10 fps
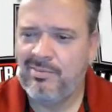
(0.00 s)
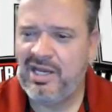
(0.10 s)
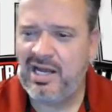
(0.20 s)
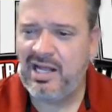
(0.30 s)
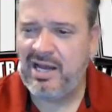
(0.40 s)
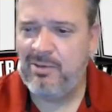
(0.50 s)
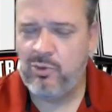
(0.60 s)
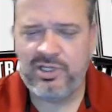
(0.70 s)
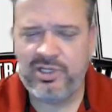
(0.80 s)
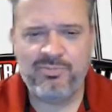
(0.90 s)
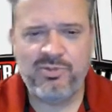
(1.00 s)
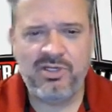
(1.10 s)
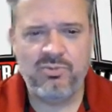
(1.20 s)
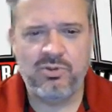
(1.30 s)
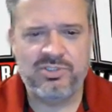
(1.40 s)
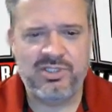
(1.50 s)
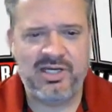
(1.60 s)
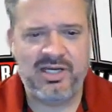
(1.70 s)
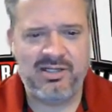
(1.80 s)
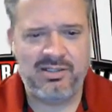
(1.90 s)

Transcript: I won't keep you anymore tonight,